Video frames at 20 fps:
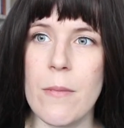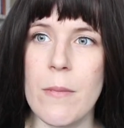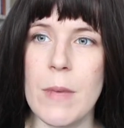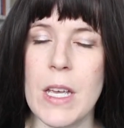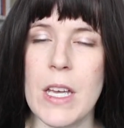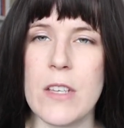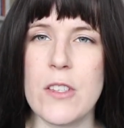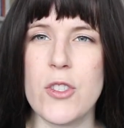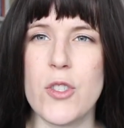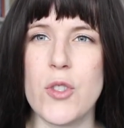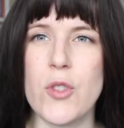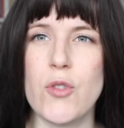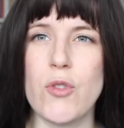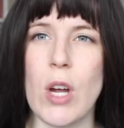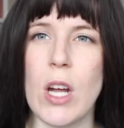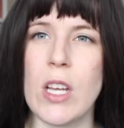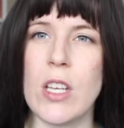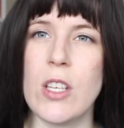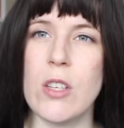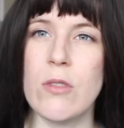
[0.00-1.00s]
because
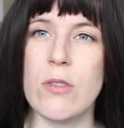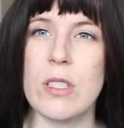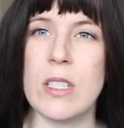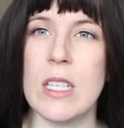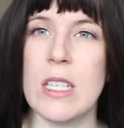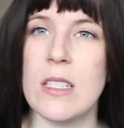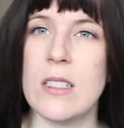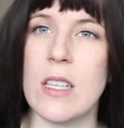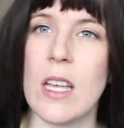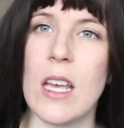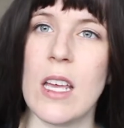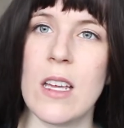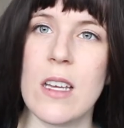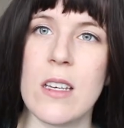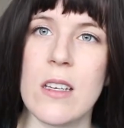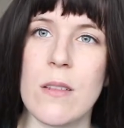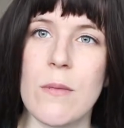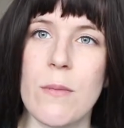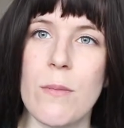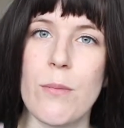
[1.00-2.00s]
drug use is
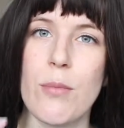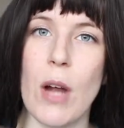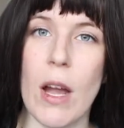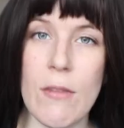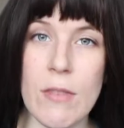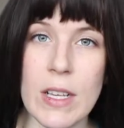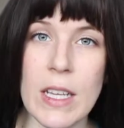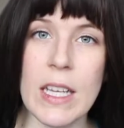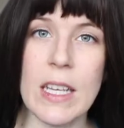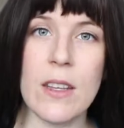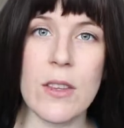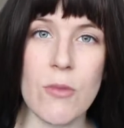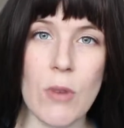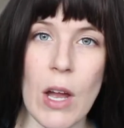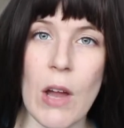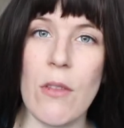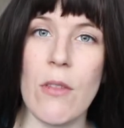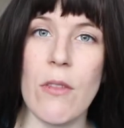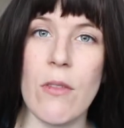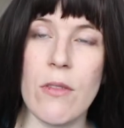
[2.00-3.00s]
like prevalent
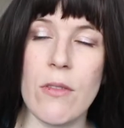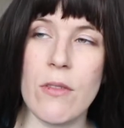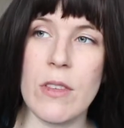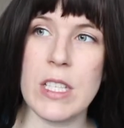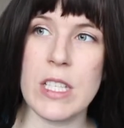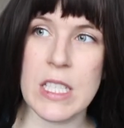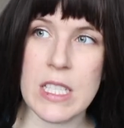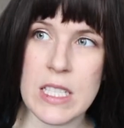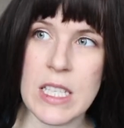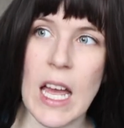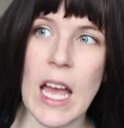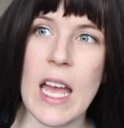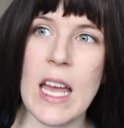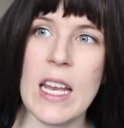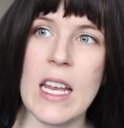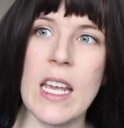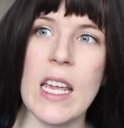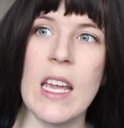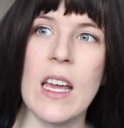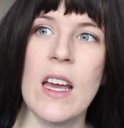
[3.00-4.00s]
throughout the
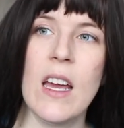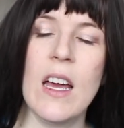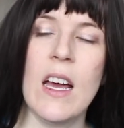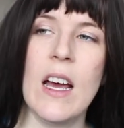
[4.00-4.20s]
society.